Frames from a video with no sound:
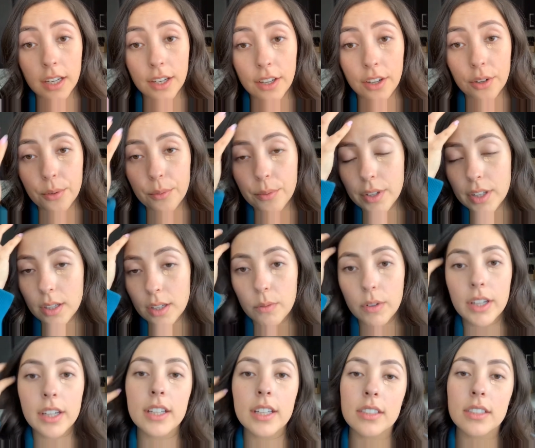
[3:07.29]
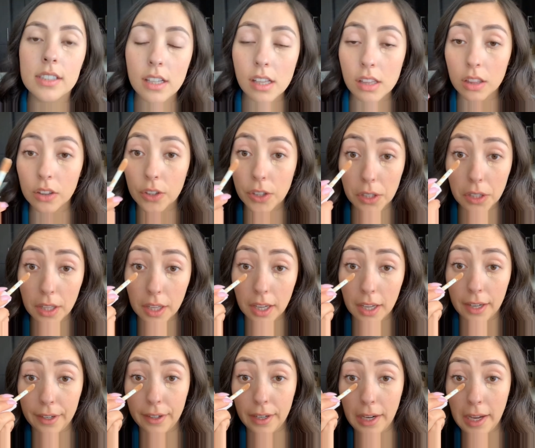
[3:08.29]
I don't really want it to look
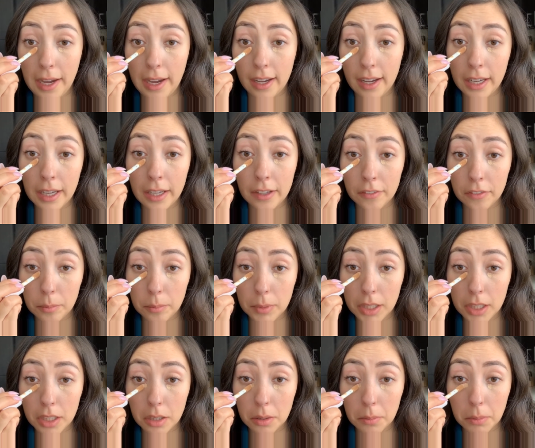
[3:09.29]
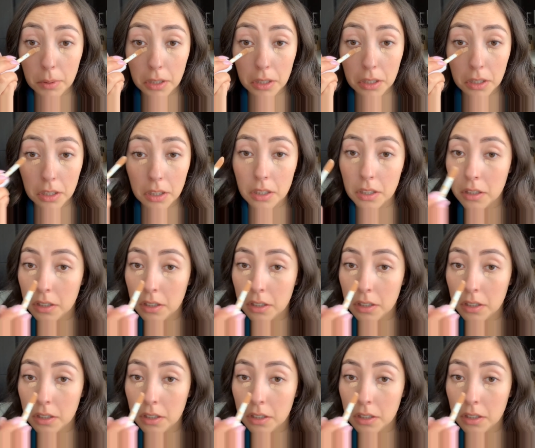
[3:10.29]
like I have makeup on.